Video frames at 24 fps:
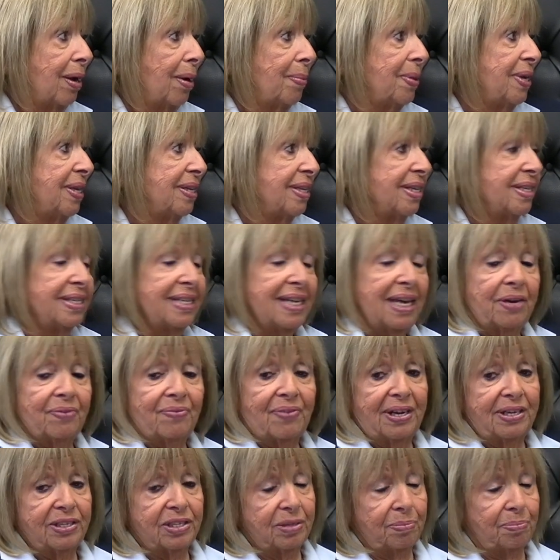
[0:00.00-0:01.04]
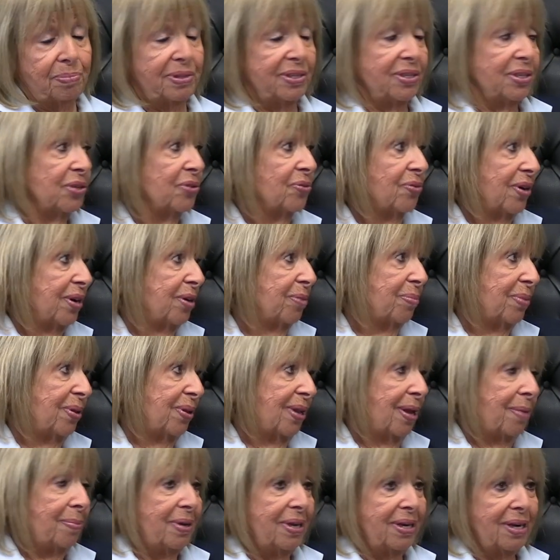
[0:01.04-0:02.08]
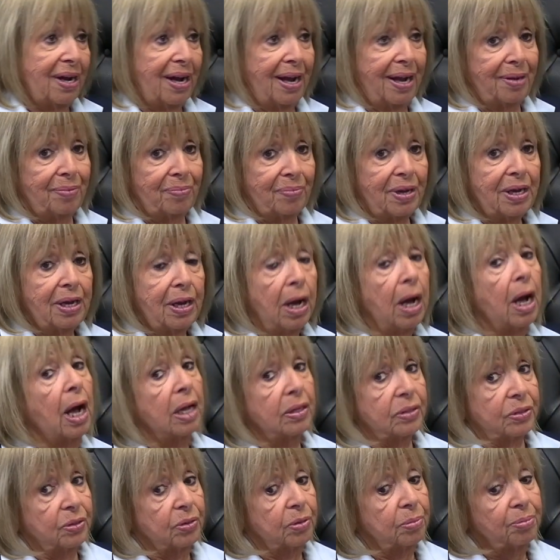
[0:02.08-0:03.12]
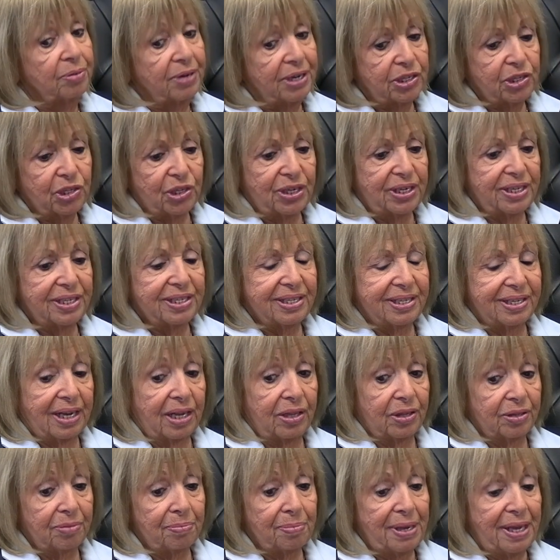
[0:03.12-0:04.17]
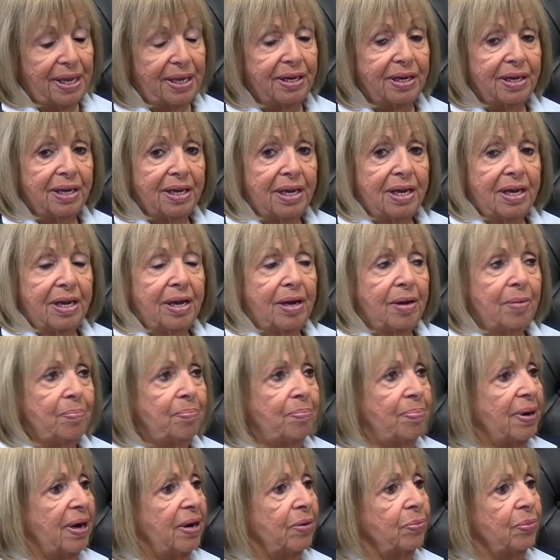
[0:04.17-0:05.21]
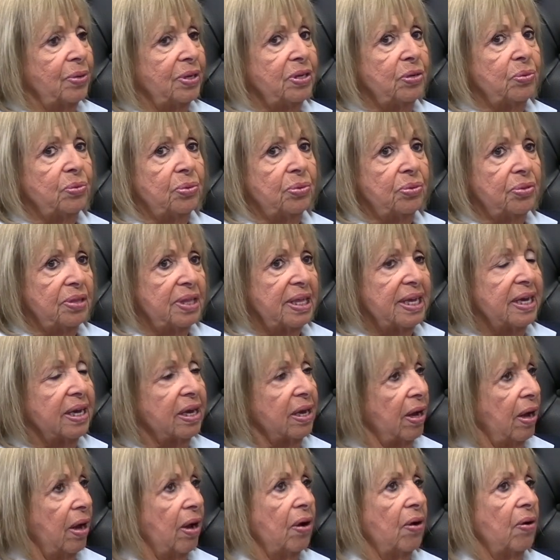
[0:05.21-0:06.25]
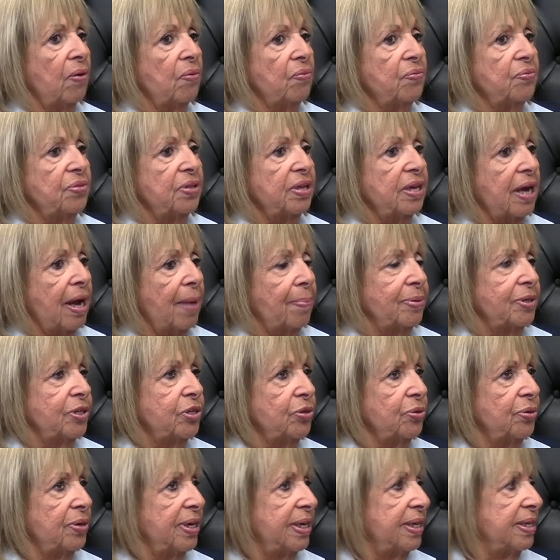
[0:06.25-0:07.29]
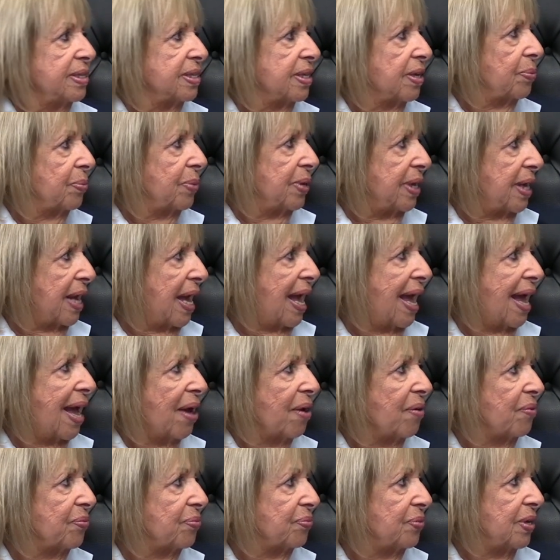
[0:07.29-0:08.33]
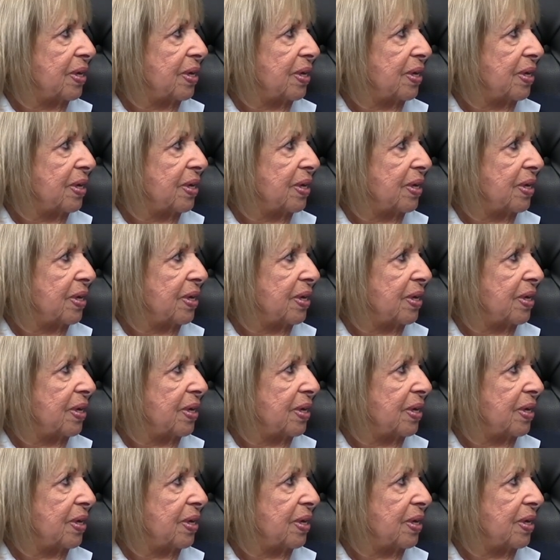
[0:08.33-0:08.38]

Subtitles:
I mean, the town of Islip is incredible. I mean, I'm a little prejudiced, I'll admit, but when you think of the opportunities that we have